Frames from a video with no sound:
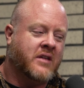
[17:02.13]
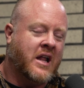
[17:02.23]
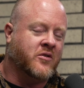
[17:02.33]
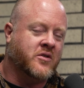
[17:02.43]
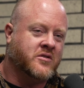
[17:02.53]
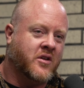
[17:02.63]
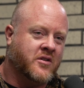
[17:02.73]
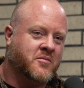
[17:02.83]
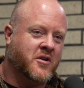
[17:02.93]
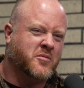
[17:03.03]
I don't do this all
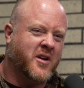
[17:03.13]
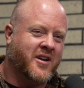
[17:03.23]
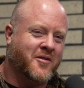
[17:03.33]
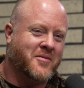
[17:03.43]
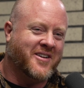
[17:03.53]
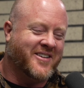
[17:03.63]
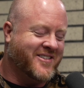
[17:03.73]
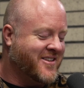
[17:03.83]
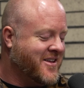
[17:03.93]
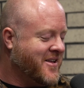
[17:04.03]
this much, but I hear about it.
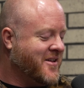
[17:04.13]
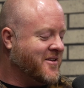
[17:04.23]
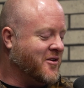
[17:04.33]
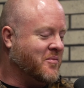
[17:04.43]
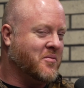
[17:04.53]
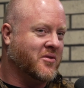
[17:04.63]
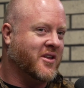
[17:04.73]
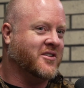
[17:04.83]
You know, people are